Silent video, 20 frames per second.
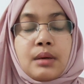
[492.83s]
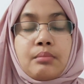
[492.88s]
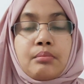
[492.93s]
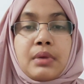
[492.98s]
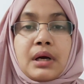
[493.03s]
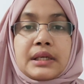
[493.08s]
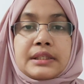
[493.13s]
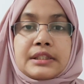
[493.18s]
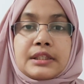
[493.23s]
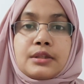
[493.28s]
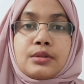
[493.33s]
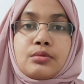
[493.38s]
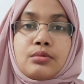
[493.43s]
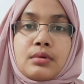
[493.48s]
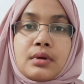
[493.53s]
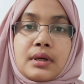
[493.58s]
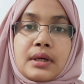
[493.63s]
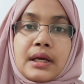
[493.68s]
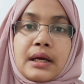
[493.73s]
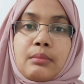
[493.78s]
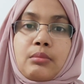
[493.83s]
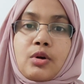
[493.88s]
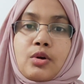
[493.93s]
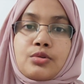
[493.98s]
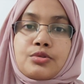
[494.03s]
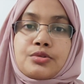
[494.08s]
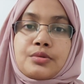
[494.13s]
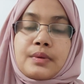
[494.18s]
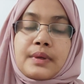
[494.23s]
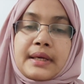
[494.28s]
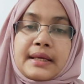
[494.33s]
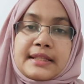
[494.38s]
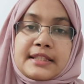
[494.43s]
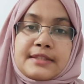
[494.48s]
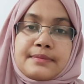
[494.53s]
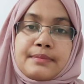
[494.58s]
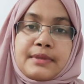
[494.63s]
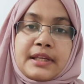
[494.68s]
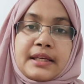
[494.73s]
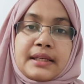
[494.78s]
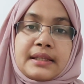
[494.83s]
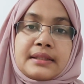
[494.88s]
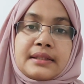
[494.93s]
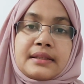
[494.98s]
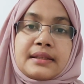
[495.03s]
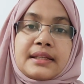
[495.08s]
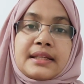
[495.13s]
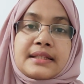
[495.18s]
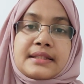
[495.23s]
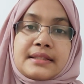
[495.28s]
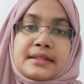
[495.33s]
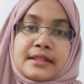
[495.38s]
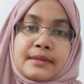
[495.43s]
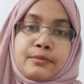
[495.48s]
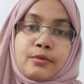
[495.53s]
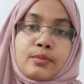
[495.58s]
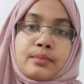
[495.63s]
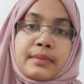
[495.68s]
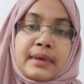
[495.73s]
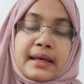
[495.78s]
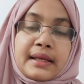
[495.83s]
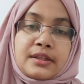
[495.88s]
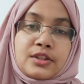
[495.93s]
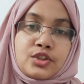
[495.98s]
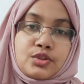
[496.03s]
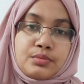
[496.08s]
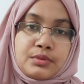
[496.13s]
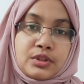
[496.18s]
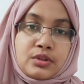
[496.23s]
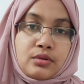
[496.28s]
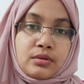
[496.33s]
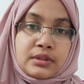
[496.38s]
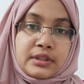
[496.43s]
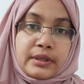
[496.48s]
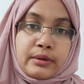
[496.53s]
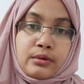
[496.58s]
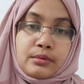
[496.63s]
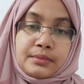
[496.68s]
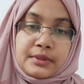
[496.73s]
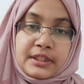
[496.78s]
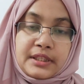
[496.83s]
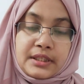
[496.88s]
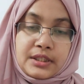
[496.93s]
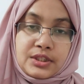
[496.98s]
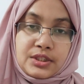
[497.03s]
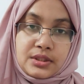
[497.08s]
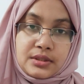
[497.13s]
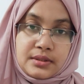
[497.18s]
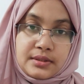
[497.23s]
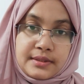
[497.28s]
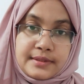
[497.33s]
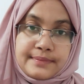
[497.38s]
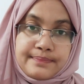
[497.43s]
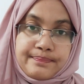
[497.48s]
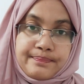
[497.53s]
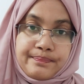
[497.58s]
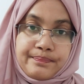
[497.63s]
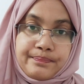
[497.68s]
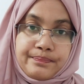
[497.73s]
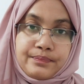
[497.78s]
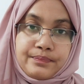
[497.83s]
but you are about to explain the next step of management or the complications.